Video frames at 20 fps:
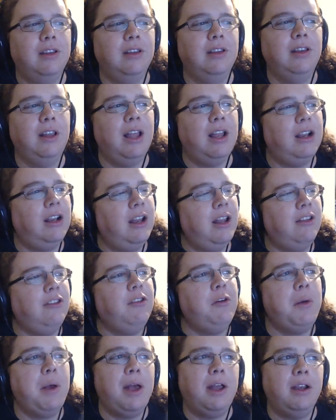Let's
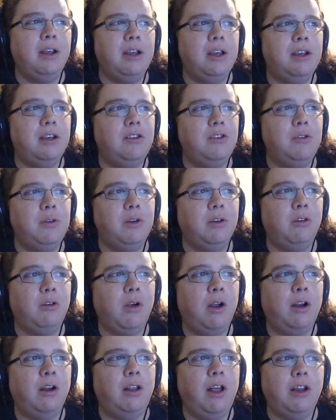go ahead and do it
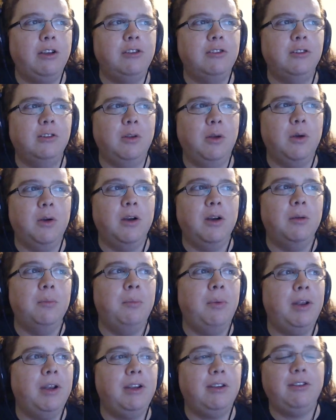chronological order,
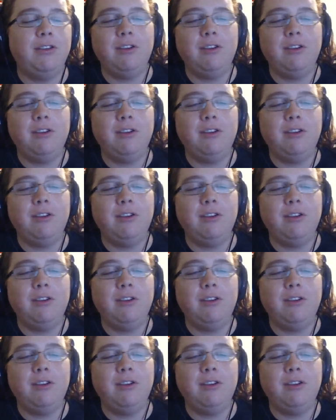but it's